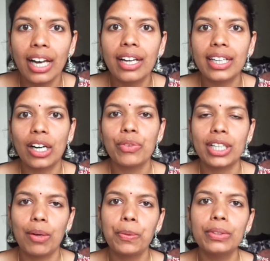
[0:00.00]
Now we
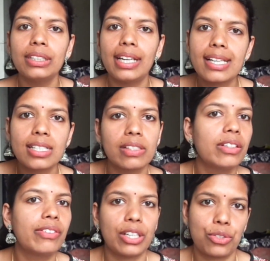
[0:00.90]
come to the next level of
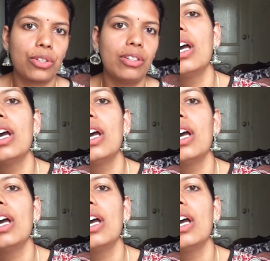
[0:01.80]
restaurants.